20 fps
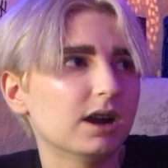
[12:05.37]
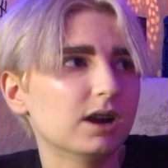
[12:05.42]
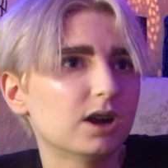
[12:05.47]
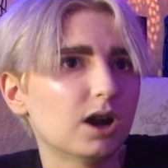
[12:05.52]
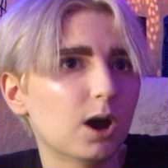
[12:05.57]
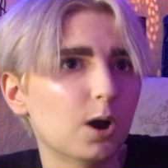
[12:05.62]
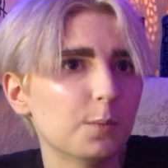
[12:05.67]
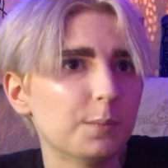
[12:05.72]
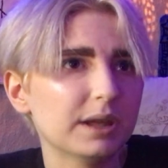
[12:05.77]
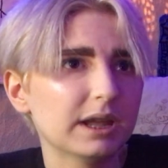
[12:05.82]
a
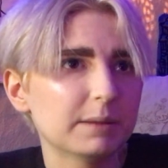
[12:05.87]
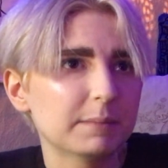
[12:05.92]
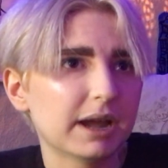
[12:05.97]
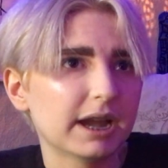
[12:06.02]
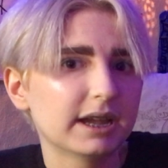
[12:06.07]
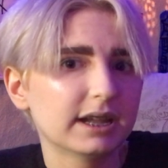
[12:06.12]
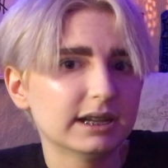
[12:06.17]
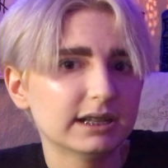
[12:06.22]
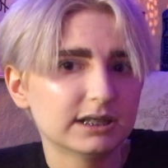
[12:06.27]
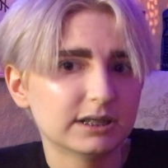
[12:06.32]
coping
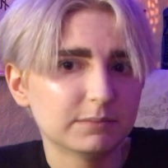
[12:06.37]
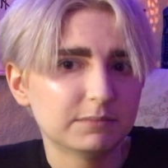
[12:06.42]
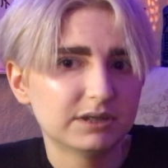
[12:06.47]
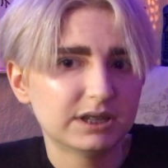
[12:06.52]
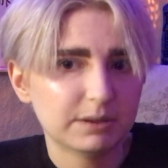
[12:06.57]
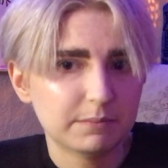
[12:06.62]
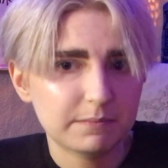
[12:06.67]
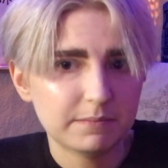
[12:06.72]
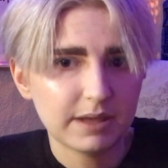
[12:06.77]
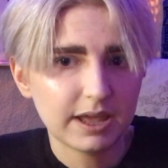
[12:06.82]
mechanism
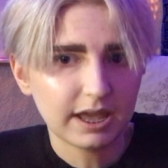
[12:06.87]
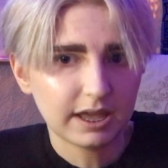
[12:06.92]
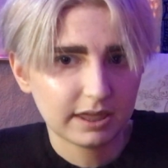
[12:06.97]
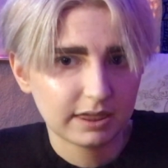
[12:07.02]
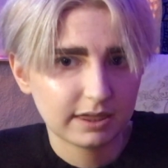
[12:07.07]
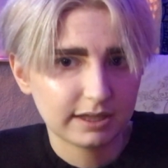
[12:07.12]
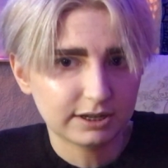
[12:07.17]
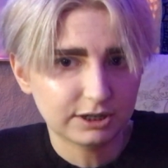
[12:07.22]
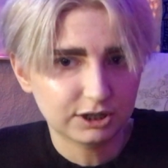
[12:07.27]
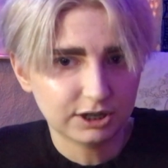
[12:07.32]
to
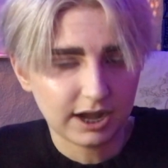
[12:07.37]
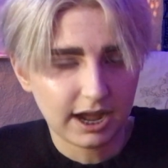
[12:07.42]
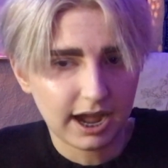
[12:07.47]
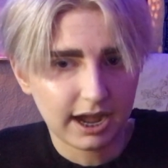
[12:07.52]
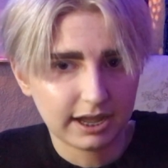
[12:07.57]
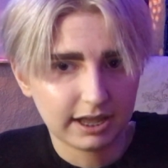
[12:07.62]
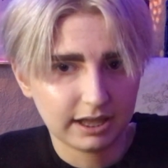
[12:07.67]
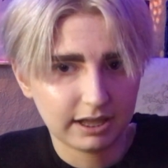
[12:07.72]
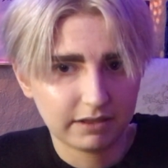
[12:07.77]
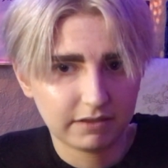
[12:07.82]
make the
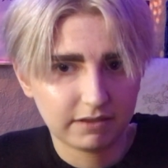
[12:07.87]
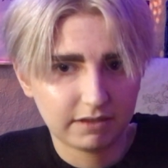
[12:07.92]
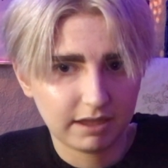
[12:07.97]
jacket